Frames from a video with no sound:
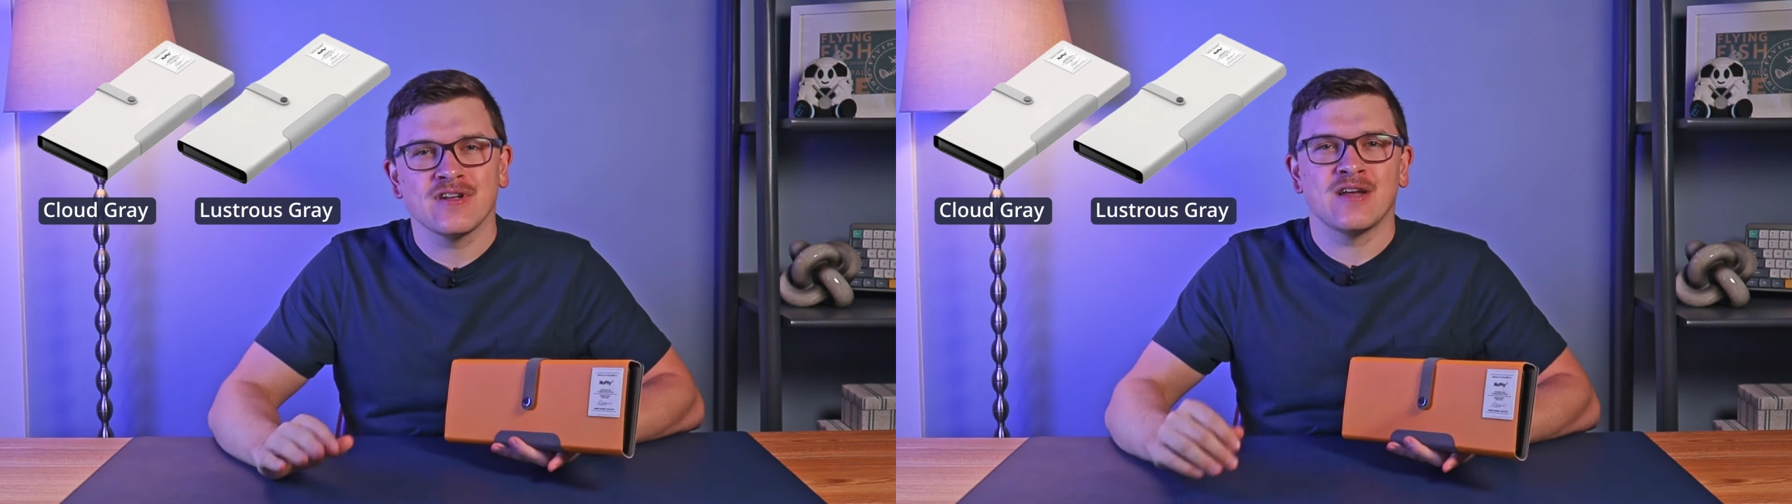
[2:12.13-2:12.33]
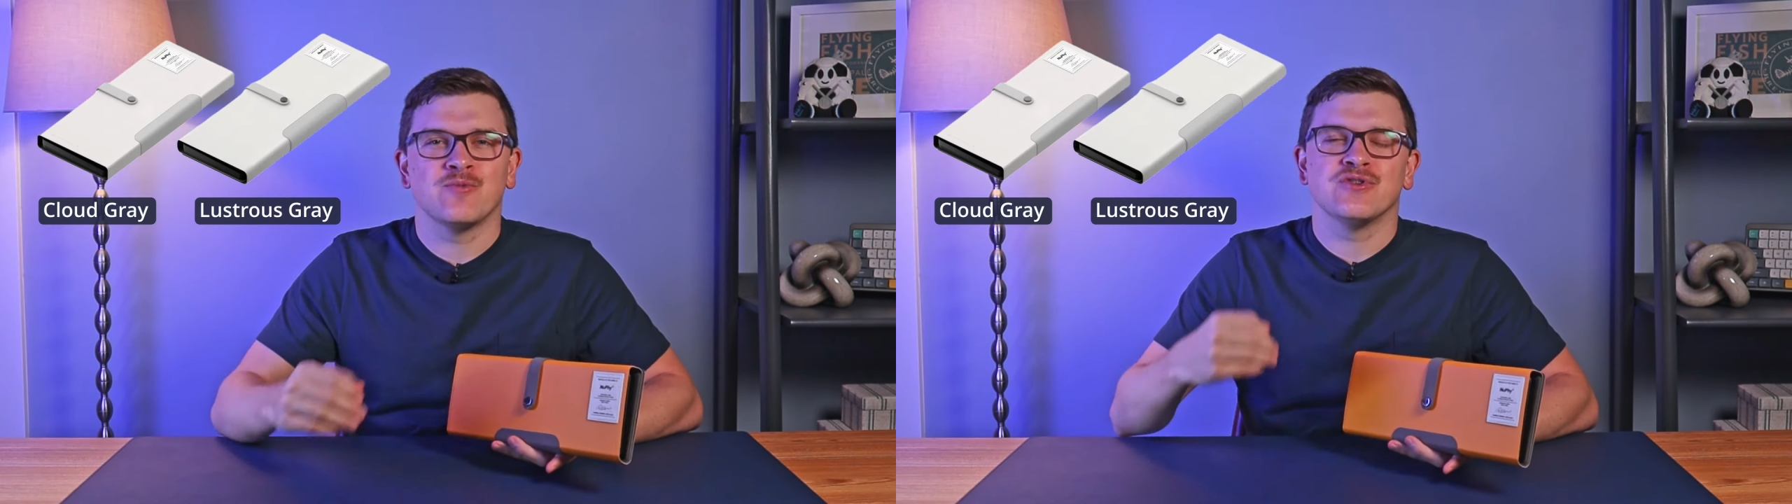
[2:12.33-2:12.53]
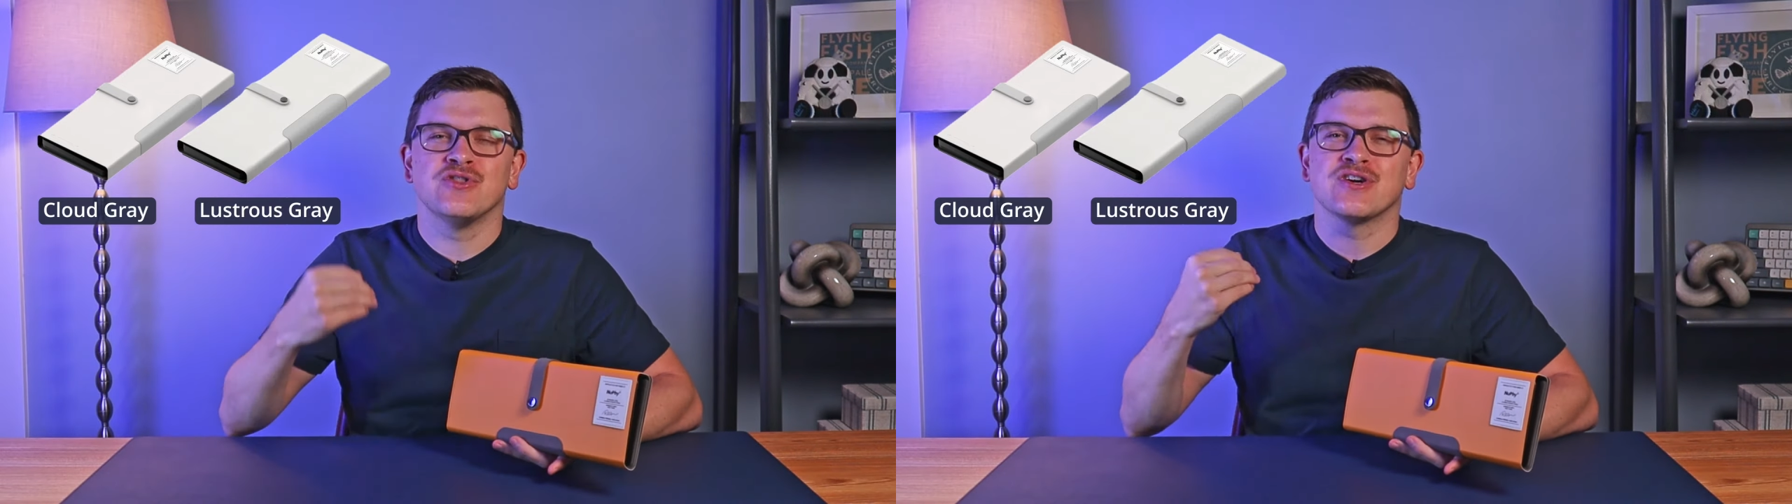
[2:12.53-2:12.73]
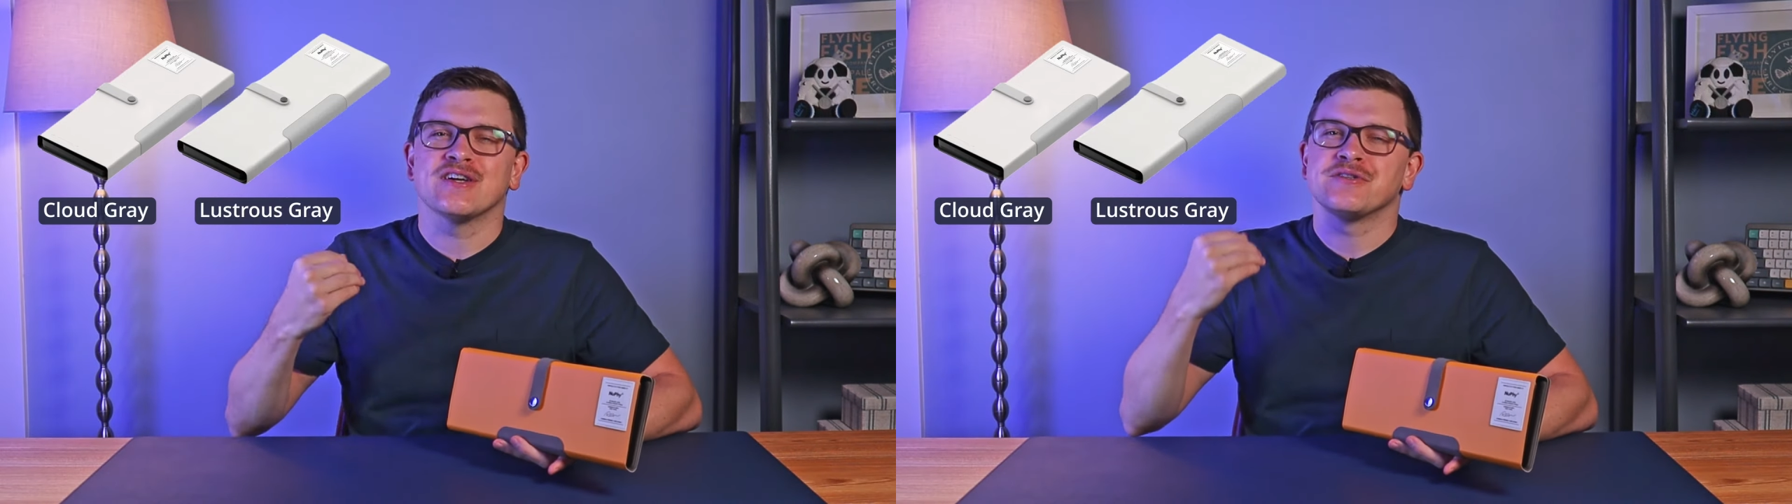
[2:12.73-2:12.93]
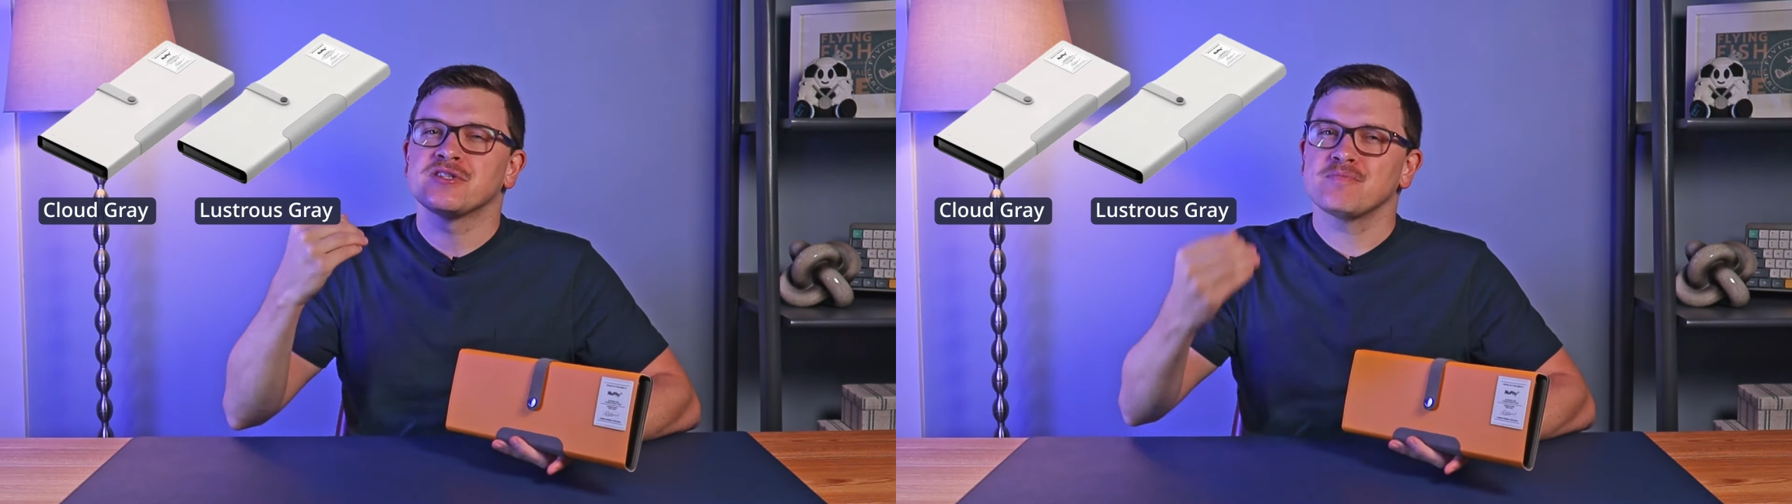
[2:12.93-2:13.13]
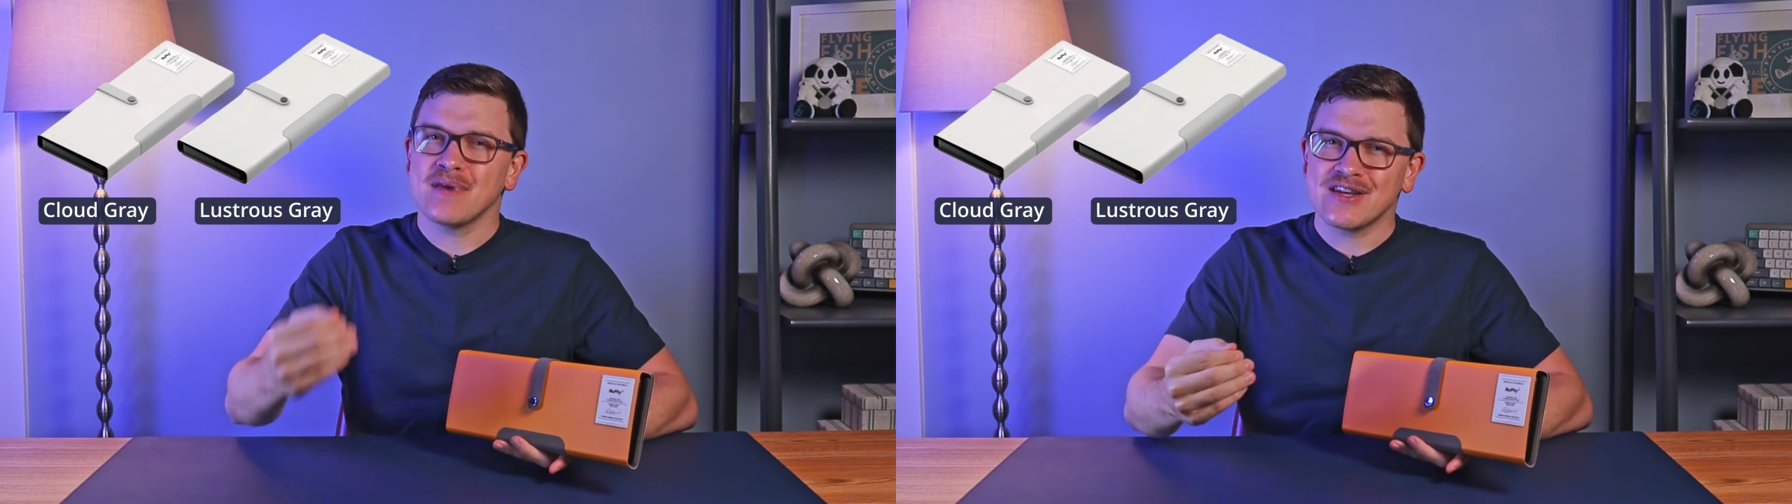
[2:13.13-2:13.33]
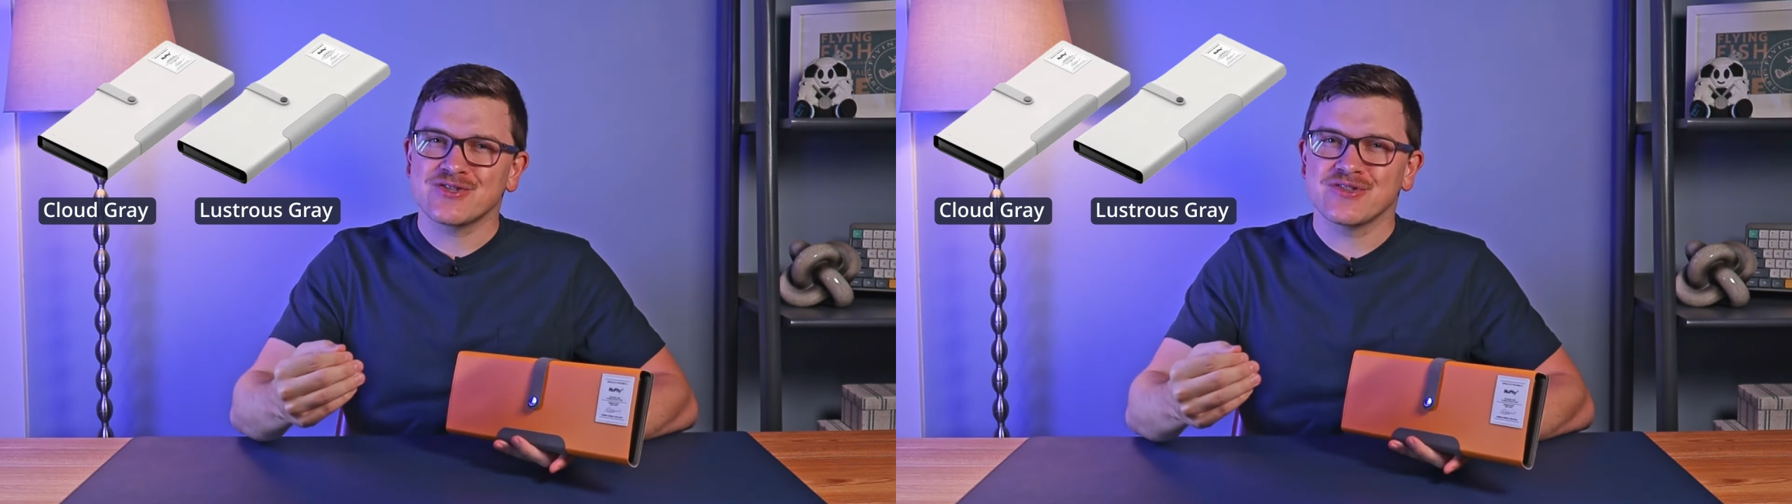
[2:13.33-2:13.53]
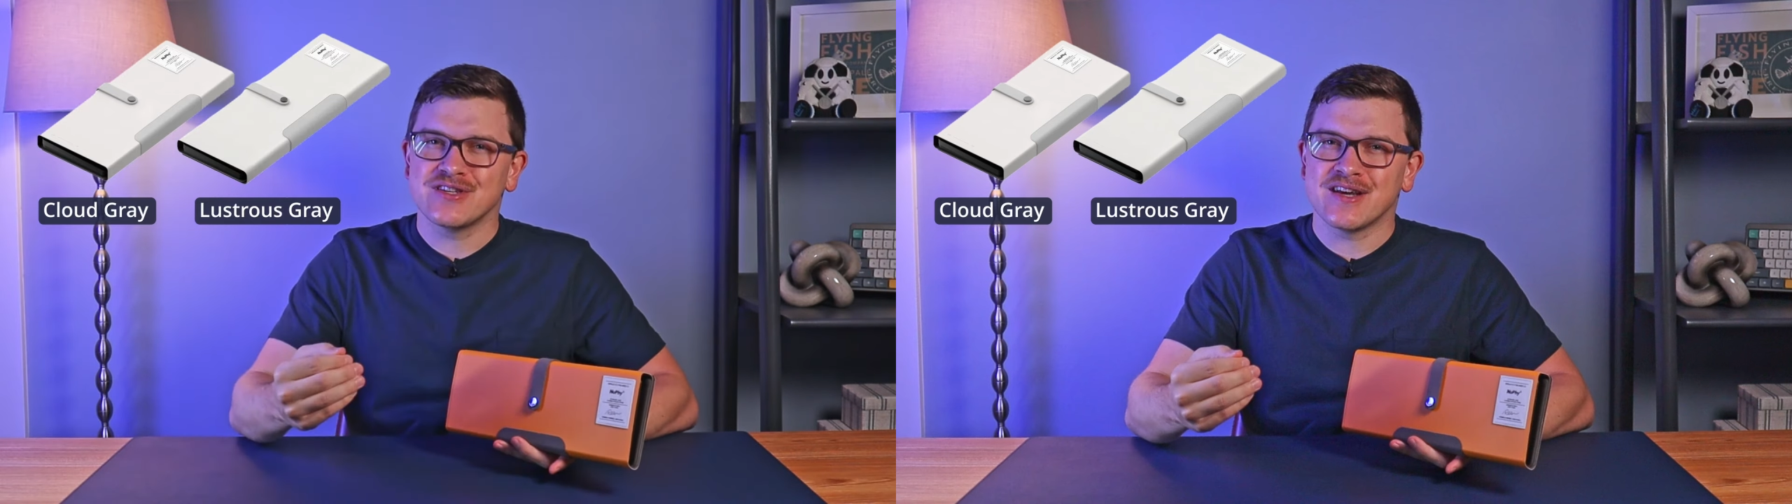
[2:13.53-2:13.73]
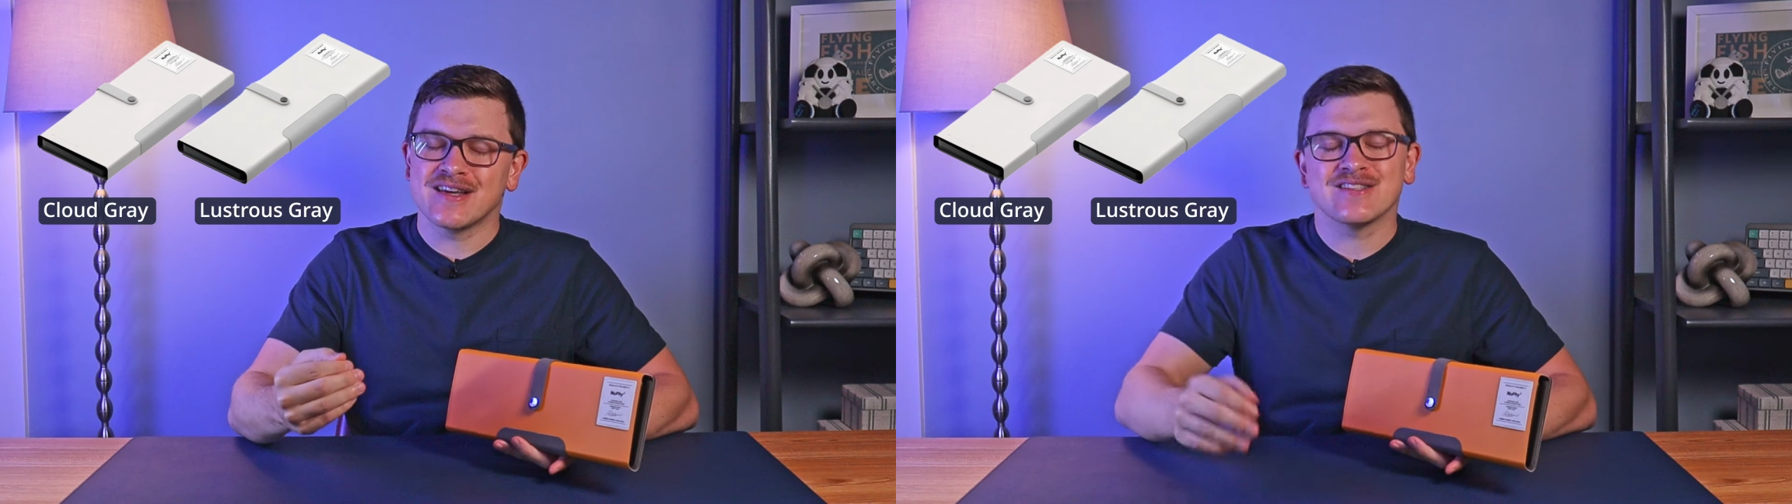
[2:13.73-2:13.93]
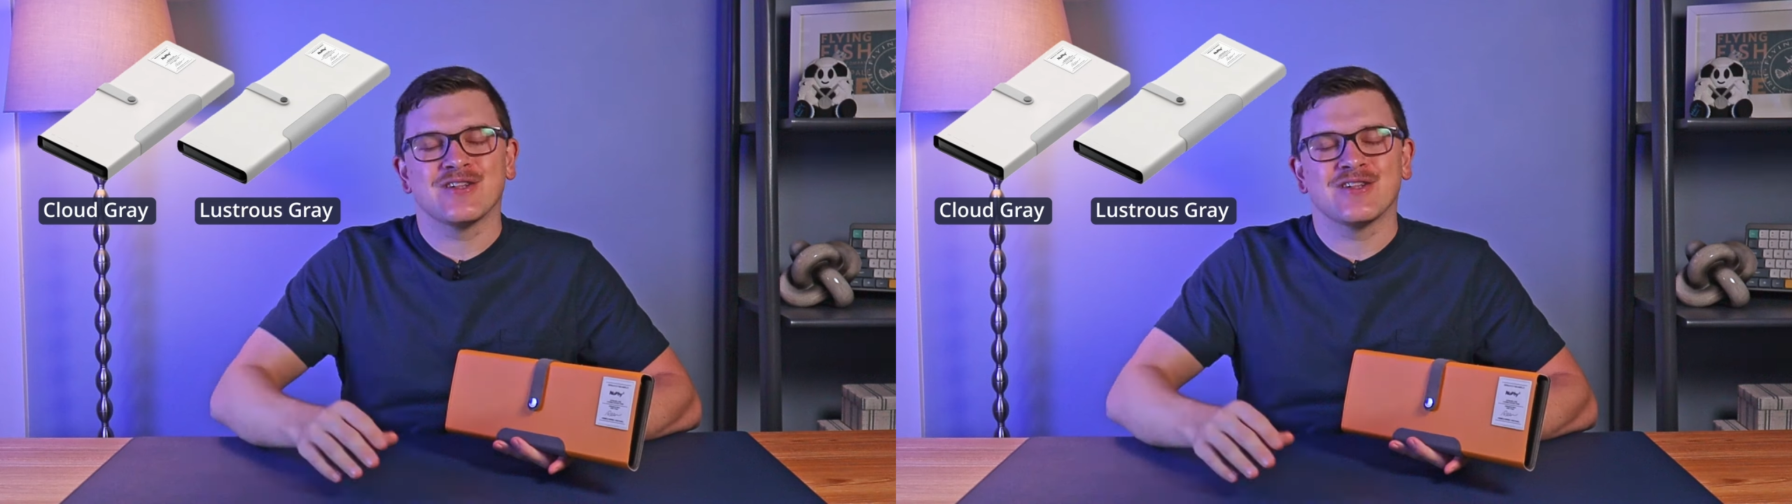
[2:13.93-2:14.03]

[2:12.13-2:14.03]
and would look especially nice